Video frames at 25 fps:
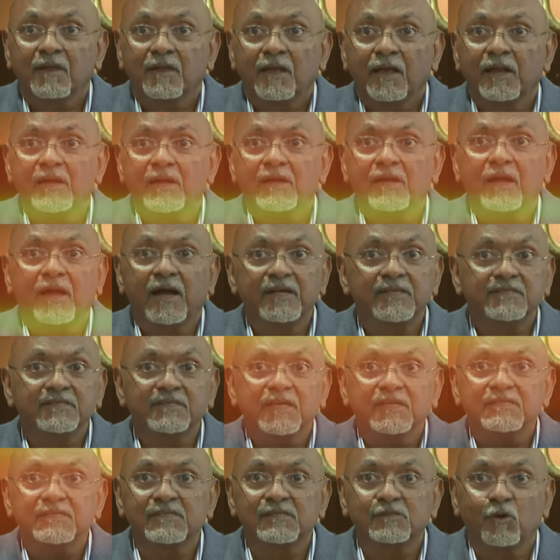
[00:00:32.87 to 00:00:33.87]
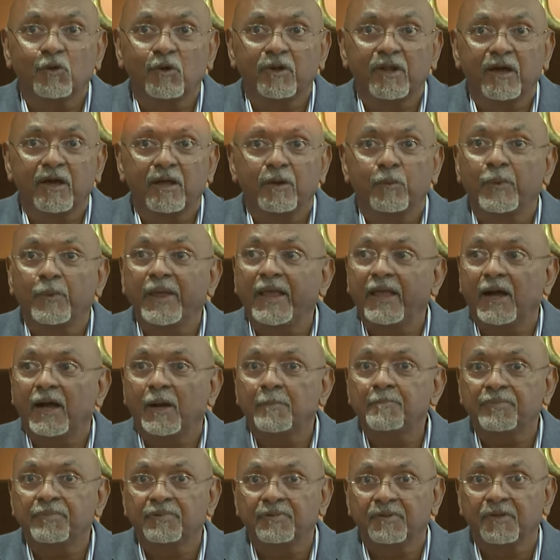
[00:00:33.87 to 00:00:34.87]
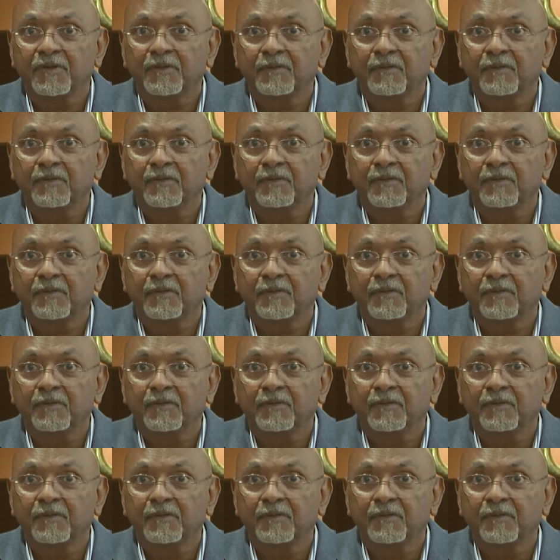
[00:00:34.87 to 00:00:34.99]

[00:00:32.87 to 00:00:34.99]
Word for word: and guides us on our way up.